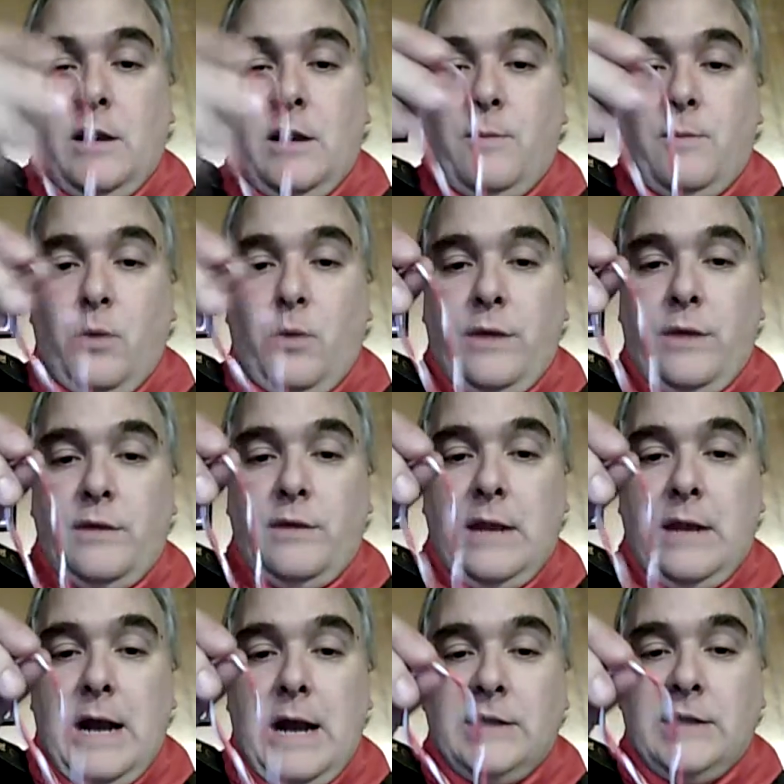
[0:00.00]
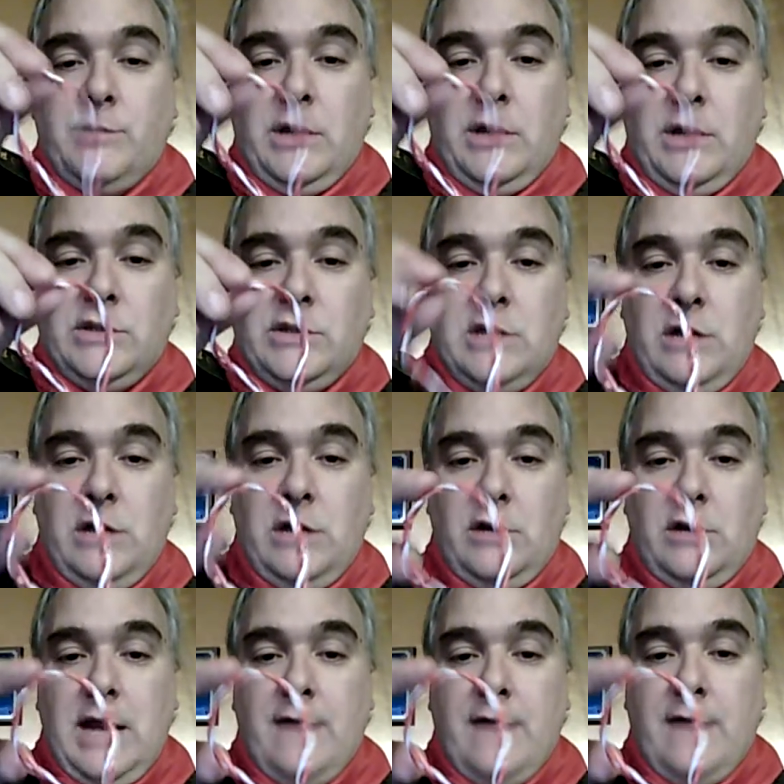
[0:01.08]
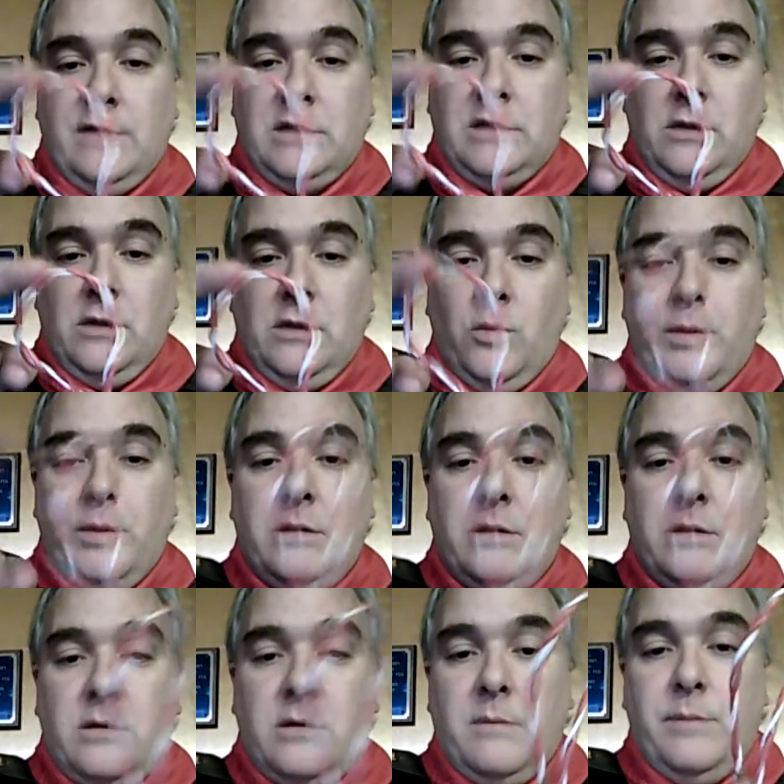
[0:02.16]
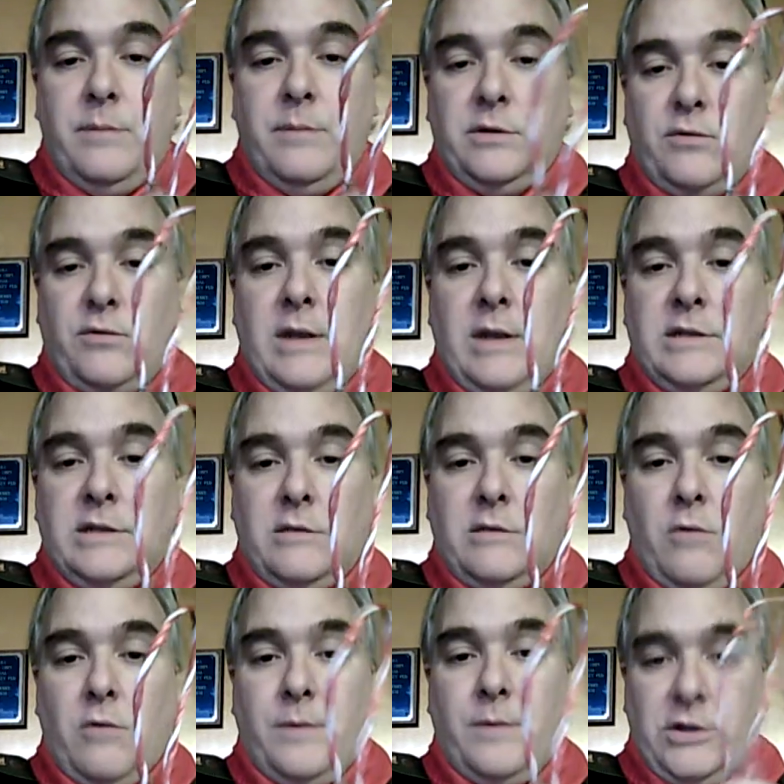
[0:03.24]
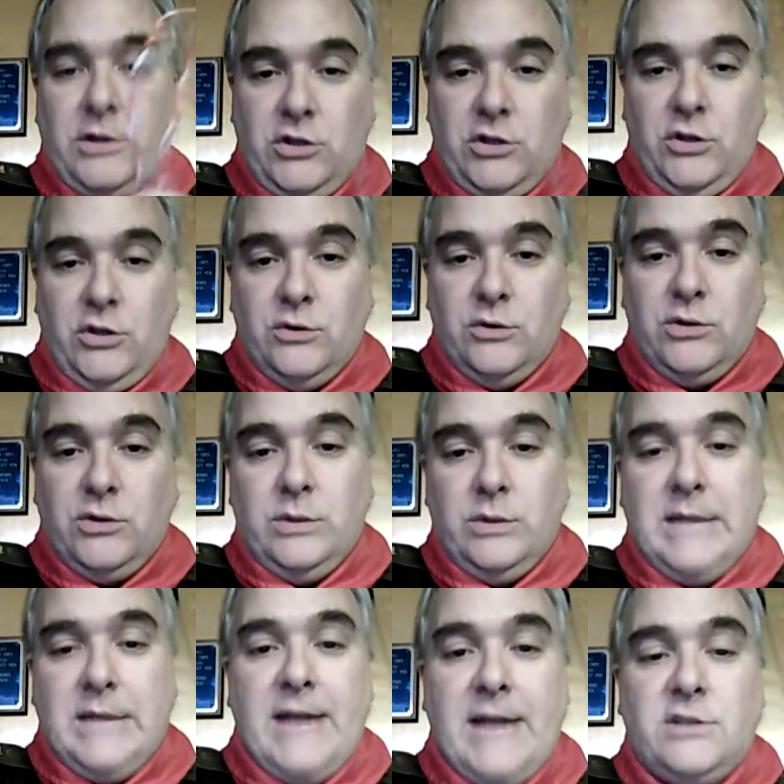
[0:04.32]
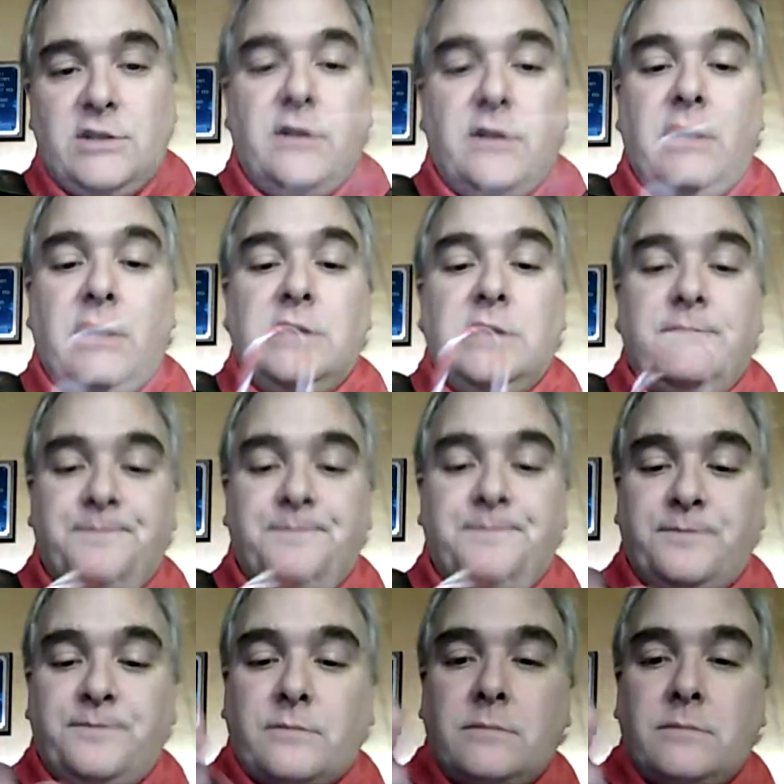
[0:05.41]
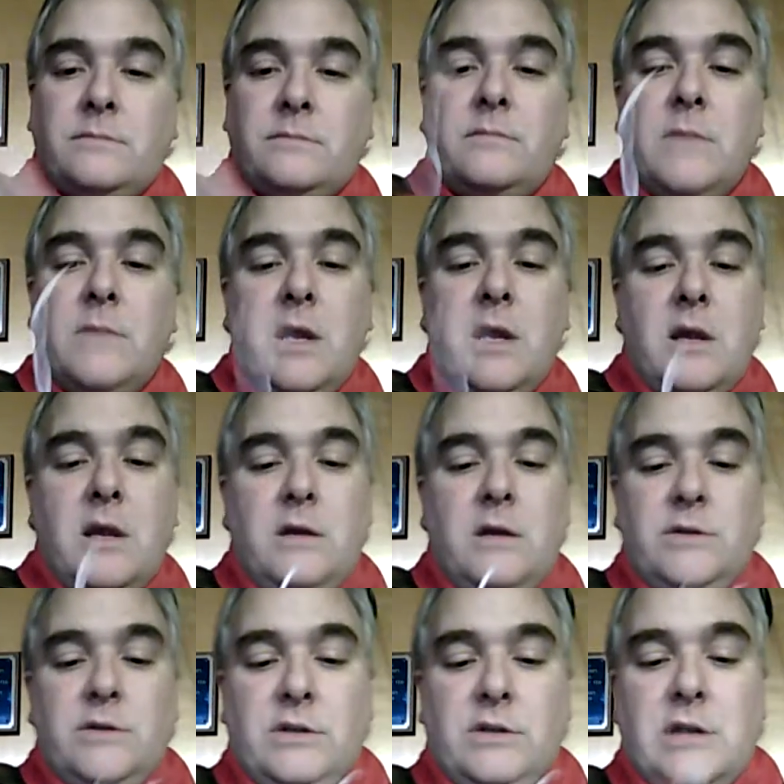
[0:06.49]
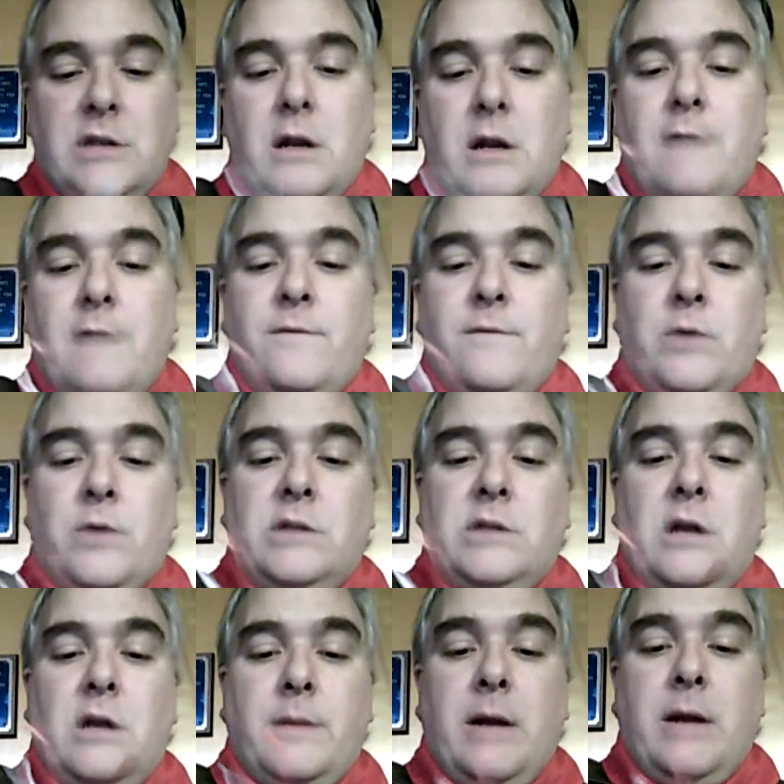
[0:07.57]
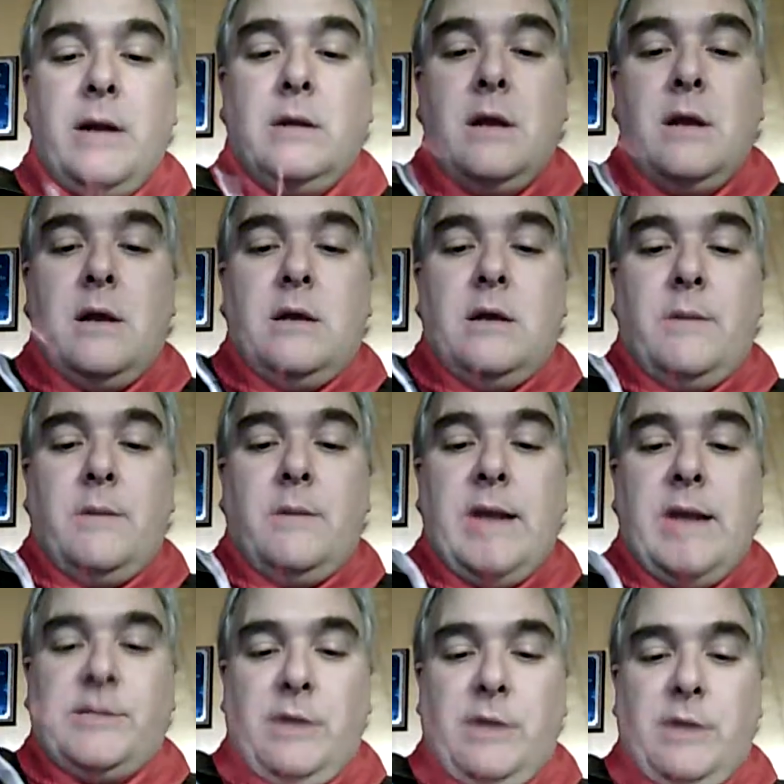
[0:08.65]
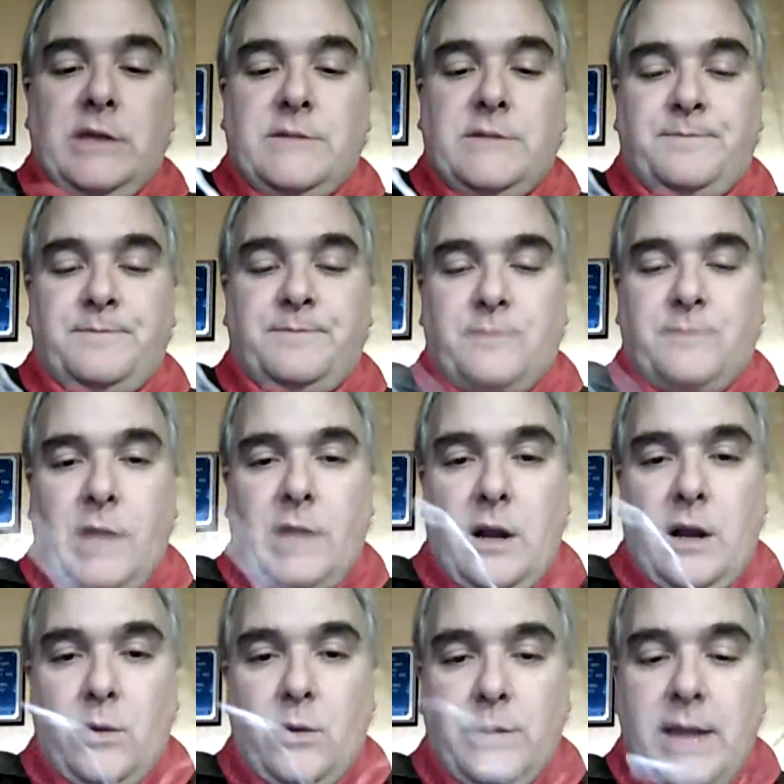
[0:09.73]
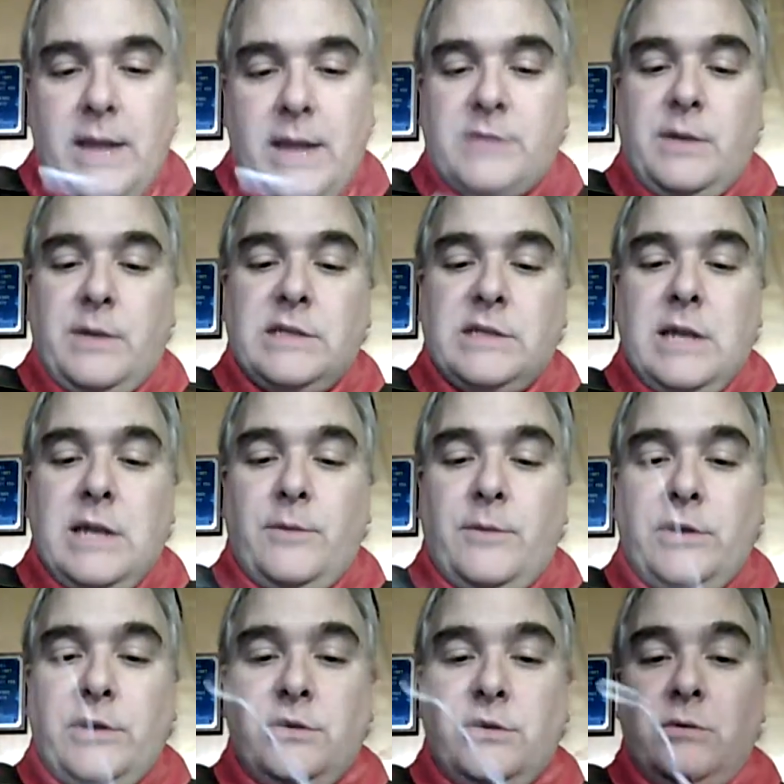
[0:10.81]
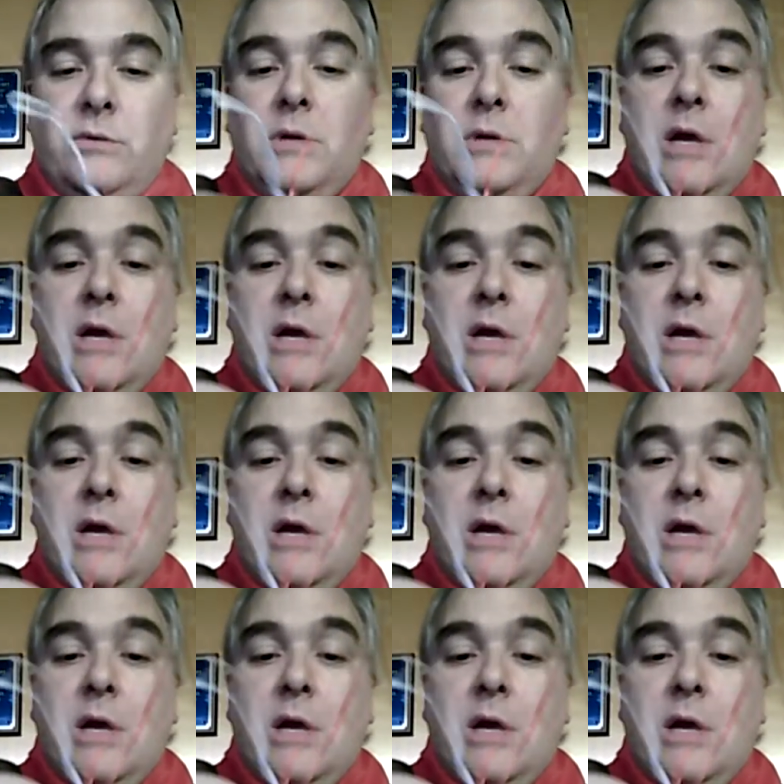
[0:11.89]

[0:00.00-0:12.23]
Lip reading: up with an eye splice, and you're going to have this loop built right into the rope that you can use to attach to things. So to start off, we're going to talk about the back splice. With the back splice, I'm going to